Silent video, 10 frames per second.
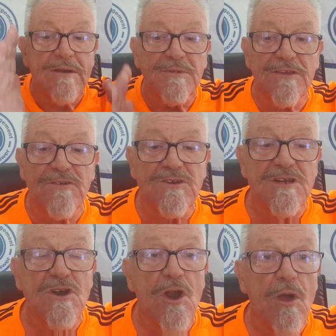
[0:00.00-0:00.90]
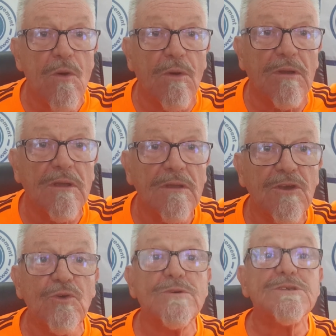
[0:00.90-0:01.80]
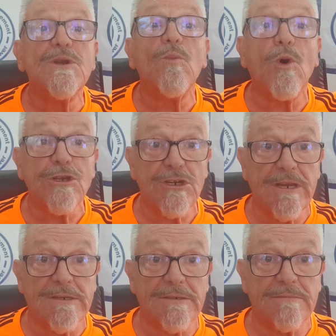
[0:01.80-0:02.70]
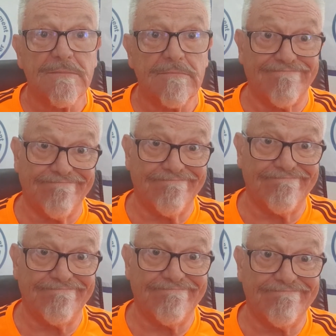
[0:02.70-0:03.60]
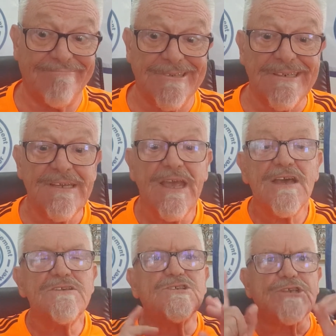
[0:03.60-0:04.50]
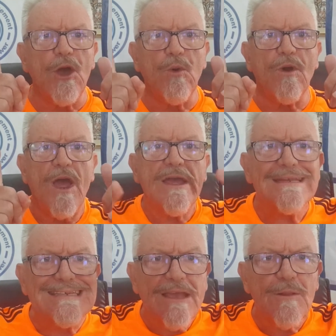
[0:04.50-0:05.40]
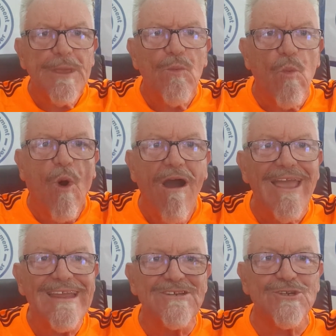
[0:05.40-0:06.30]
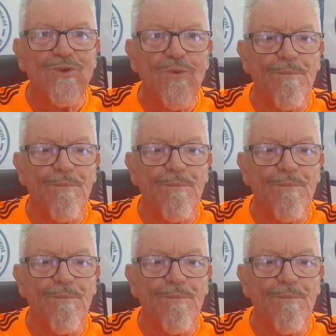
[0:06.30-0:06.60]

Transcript: if you didn't know who was going to watch it? Yeah. So tell me, why do